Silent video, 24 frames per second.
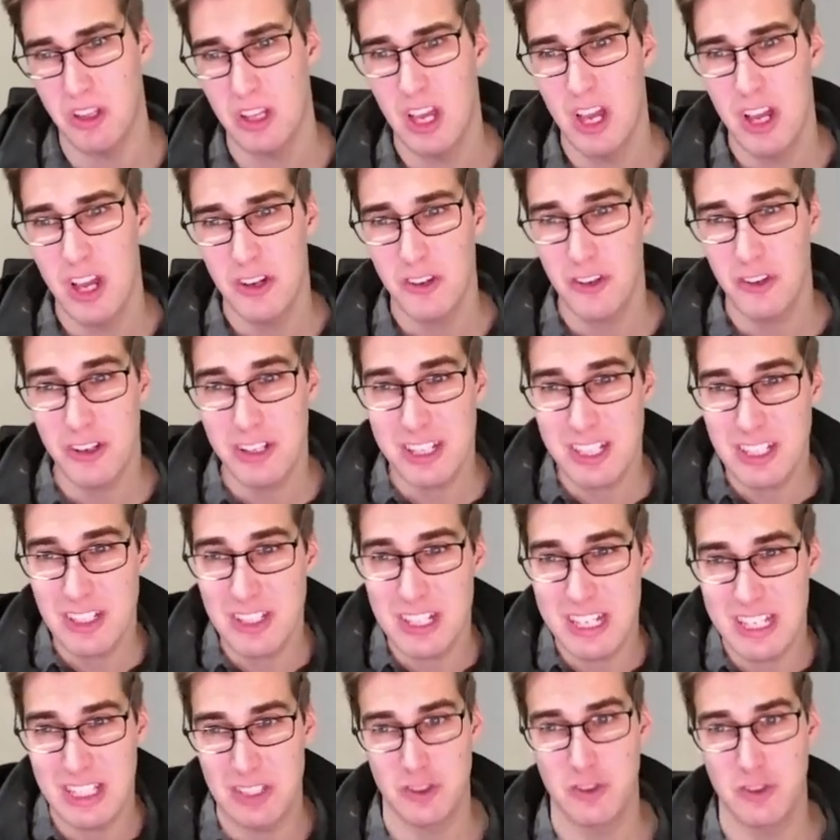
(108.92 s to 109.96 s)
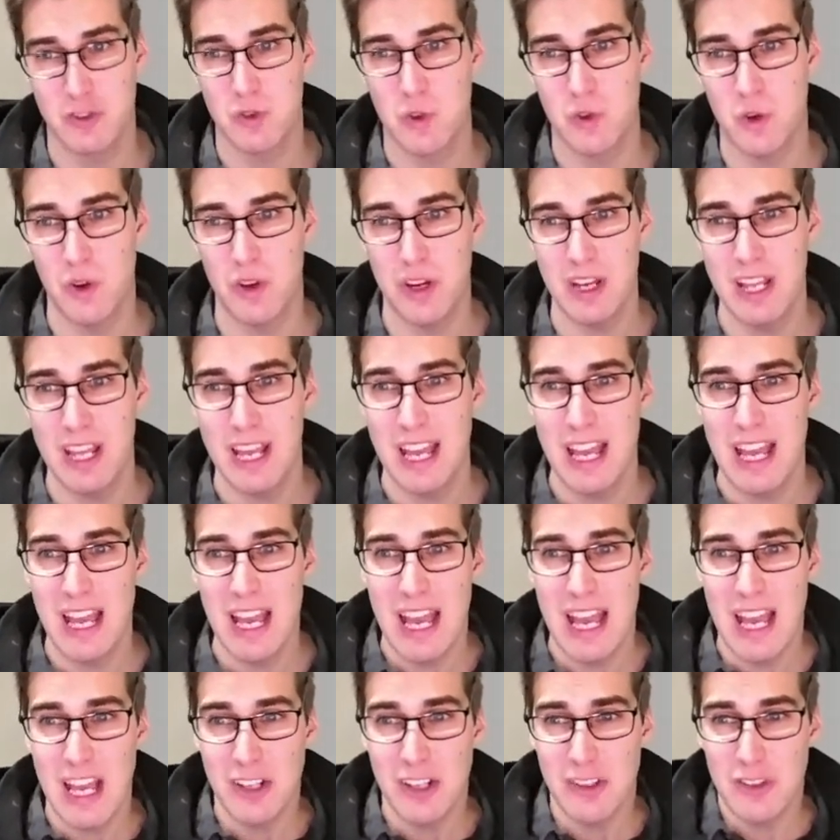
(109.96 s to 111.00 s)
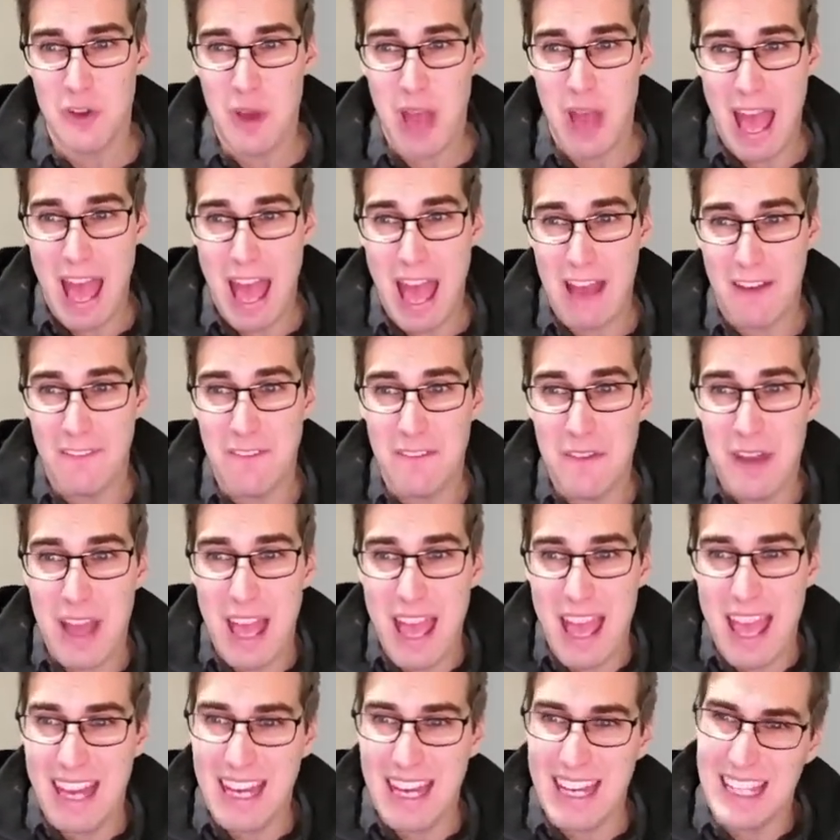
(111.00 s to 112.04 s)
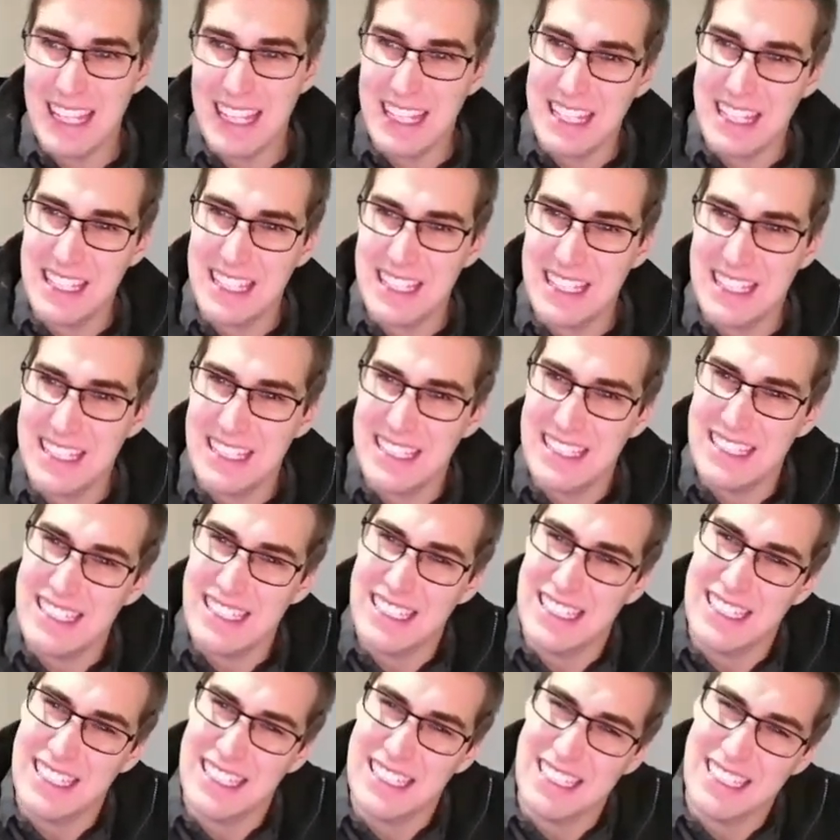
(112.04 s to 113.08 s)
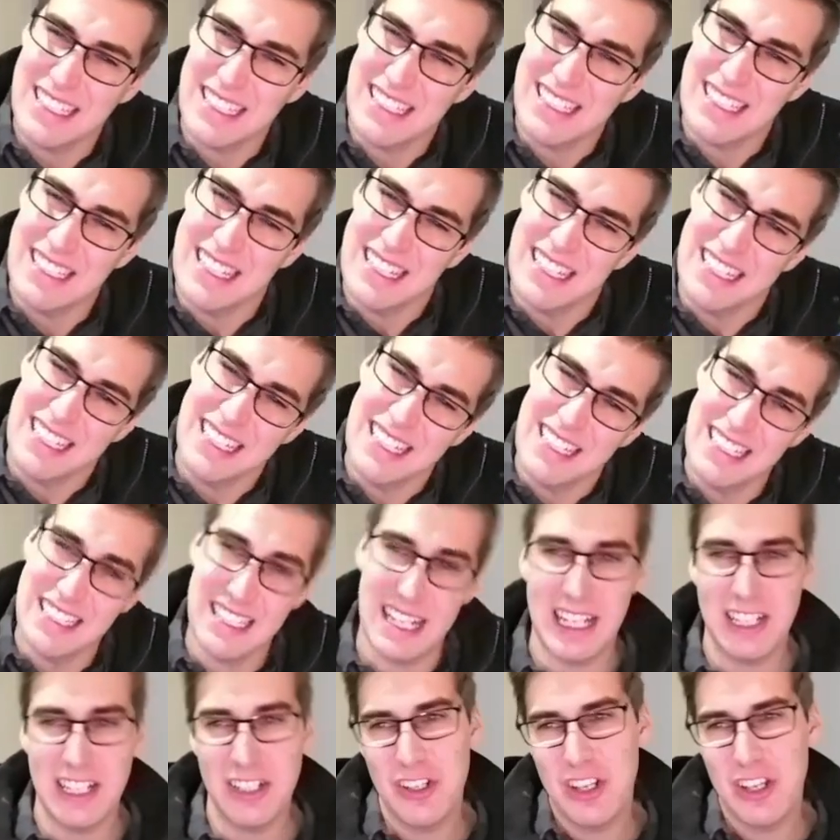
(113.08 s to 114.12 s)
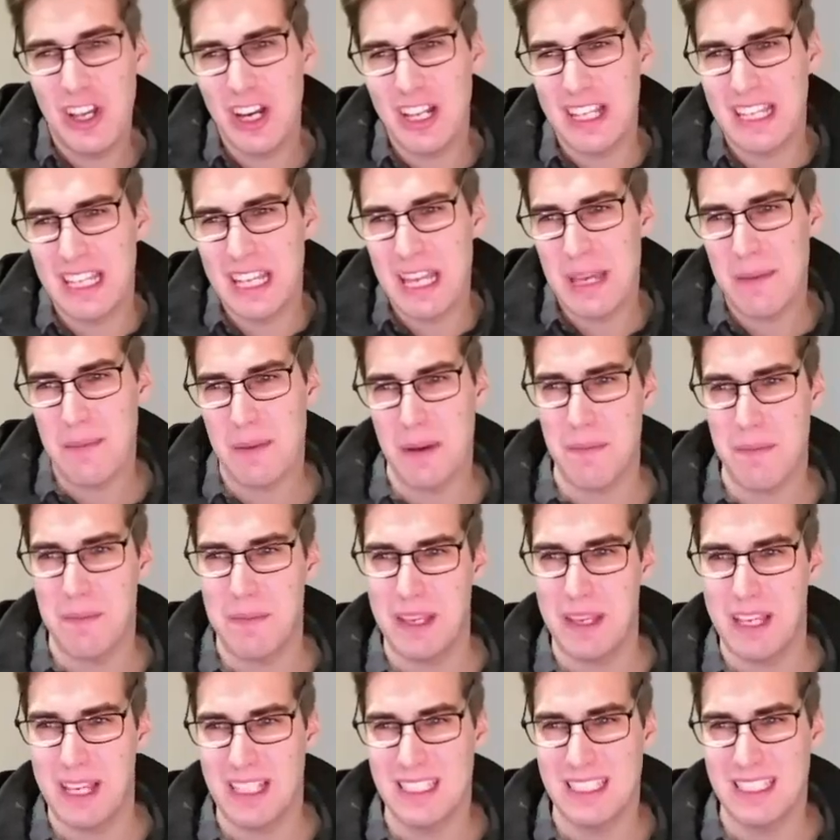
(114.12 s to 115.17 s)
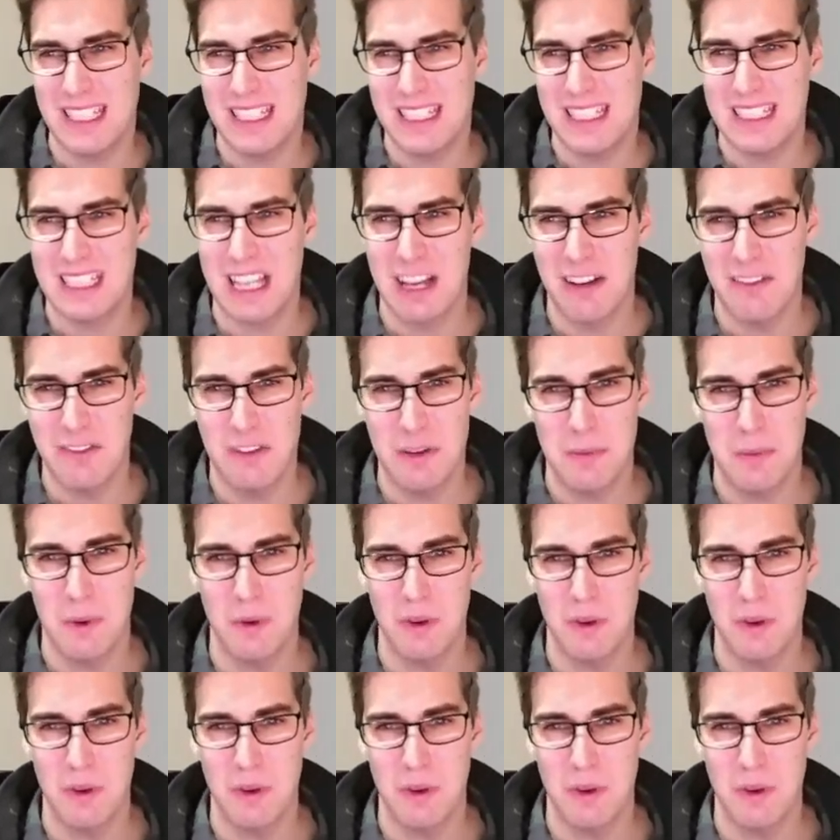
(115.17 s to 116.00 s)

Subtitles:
Tradition is good to have, and you got to keep it because it is comfortable.